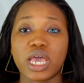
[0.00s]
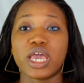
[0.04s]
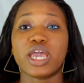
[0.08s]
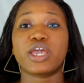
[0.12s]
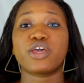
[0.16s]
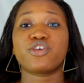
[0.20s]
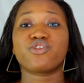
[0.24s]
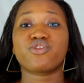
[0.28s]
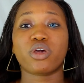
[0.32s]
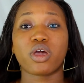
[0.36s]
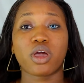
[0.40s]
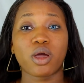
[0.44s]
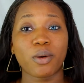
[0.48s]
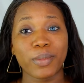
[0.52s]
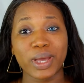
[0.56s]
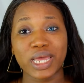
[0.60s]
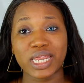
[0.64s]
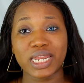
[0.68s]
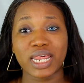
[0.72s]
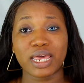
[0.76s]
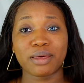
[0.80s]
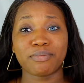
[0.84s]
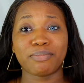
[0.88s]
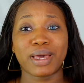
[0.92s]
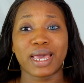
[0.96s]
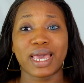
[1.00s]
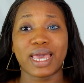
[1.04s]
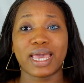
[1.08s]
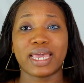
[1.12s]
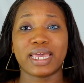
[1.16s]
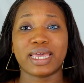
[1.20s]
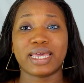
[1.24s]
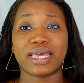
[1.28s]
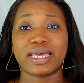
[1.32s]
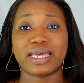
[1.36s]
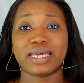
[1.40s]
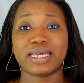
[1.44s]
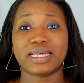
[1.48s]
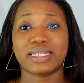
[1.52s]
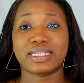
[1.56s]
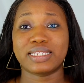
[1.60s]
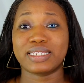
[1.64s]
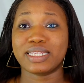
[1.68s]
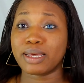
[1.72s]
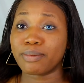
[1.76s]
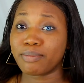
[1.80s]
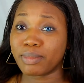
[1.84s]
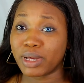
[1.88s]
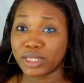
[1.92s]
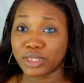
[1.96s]
It's recommended by
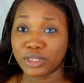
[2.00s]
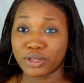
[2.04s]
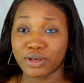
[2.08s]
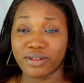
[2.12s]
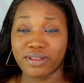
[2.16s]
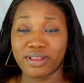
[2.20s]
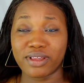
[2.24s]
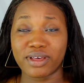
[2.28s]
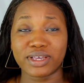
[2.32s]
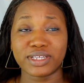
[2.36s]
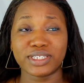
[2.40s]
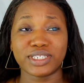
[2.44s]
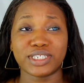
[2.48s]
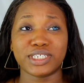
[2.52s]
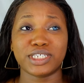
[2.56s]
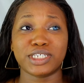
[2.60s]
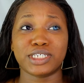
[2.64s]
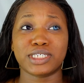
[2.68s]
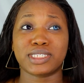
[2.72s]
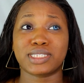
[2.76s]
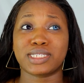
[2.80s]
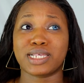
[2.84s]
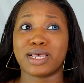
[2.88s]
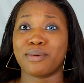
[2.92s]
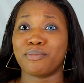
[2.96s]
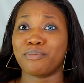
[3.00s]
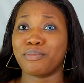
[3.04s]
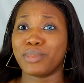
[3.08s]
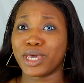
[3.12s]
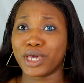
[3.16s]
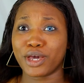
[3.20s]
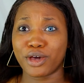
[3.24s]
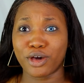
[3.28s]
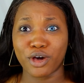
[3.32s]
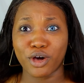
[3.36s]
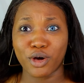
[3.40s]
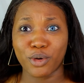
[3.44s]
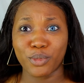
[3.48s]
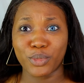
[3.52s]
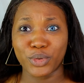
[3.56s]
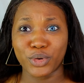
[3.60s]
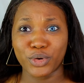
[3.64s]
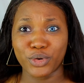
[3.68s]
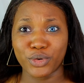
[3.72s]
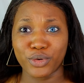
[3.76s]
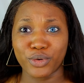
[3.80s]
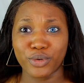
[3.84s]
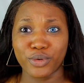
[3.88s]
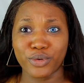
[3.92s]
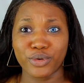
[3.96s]
dermatologists and makeup
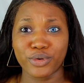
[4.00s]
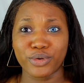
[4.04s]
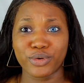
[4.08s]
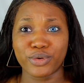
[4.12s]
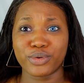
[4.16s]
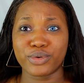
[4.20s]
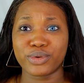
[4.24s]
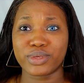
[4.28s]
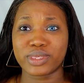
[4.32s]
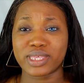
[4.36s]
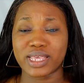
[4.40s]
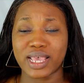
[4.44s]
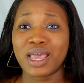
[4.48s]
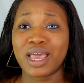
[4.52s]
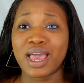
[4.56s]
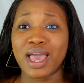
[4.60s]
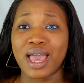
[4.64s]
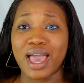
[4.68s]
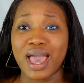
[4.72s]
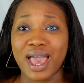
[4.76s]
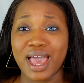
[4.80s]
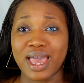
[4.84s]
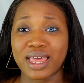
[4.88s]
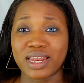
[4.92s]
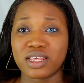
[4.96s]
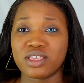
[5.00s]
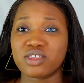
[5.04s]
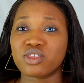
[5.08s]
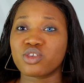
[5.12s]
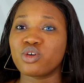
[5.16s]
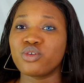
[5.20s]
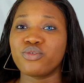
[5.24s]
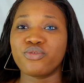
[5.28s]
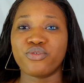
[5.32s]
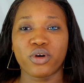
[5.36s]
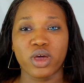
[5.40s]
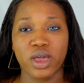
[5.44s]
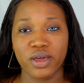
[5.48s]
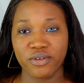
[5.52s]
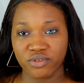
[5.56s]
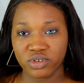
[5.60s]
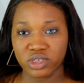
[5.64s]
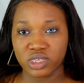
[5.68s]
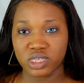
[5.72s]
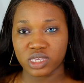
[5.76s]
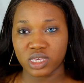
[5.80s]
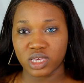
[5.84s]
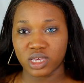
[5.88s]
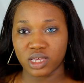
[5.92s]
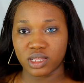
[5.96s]
gurus, and it's good for every
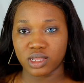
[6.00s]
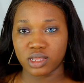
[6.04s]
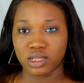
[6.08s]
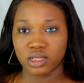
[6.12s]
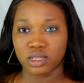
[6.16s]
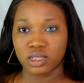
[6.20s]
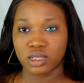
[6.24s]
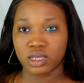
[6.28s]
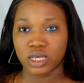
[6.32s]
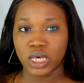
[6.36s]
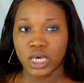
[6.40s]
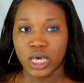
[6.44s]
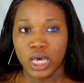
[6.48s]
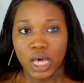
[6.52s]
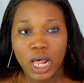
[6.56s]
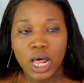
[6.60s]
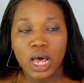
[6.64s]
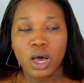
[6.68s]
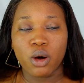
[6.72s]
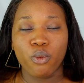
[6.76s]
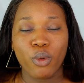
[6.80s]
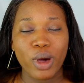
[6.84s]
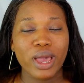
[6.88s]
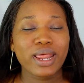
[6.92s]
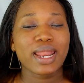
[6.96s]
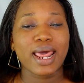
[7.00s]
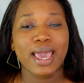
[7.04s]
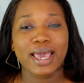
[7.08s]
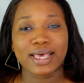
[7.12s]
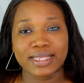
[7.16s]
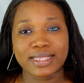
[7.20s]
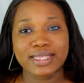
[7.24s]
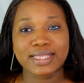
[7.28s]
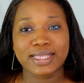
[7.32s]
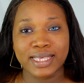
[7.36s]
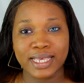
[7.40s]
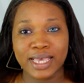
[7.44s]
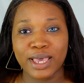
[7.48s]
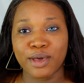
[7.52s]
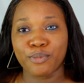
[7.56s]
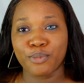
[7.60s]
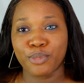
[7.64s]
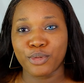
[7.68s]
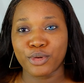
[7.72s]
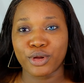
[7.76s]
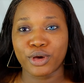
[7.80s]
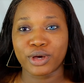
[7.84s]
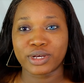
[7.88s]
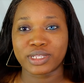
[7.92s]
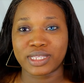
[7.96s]
skin. When I see a
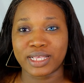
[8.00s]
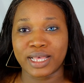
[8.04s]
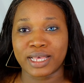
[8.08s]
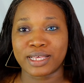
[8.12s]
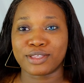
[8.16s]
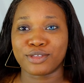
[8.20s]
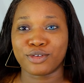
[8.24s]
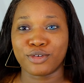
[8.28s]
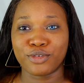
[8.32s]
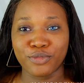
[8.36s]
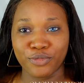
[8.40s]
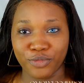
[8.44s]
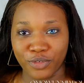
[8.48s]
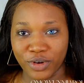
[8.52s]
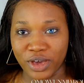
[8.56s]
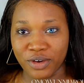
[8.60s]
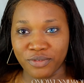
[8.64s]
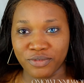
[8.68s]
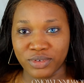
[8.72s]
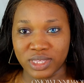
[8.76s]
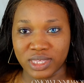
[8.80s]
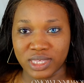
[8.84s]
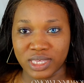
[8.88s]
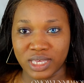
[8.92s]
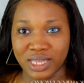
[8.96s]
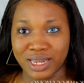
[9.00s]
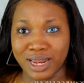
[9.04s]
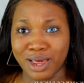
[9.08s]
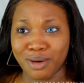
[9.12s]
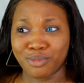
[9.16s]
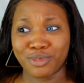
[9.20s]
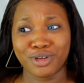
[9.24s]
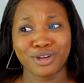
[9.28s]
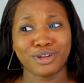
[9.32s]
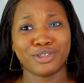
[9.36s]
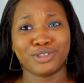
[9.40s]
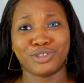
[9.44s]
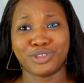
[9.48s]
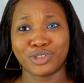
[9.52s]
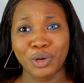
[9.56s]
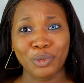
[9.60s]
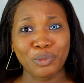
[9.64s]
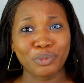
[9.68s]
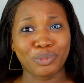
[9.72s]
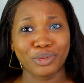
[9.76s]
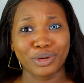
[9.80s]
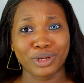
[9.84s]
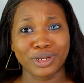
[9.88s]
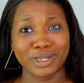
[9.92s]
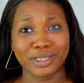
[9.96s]
product that is good for every skin, I'm gonna jump
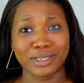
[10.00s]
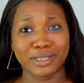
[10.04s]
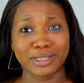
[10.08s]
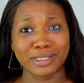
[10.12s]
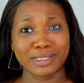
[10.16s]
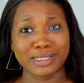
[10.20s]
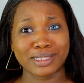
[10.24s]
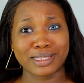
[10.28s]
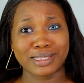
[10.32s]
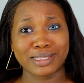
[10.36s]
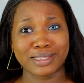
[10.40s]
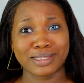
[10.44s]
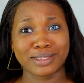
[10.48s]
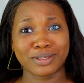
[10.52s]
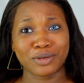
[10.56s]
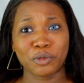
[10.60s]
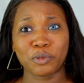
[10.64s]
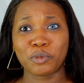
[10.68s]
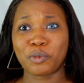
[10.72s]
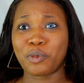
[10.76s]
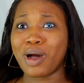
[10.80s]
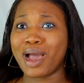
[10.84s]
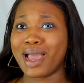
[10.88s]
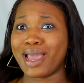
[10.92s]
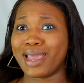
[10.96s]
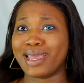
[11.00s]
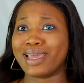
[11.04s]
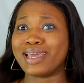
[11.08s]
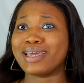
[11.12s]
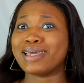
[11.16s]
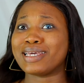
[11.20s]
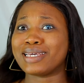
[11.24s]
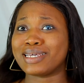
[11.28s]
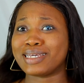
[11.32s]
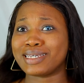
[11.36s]
on it. Why?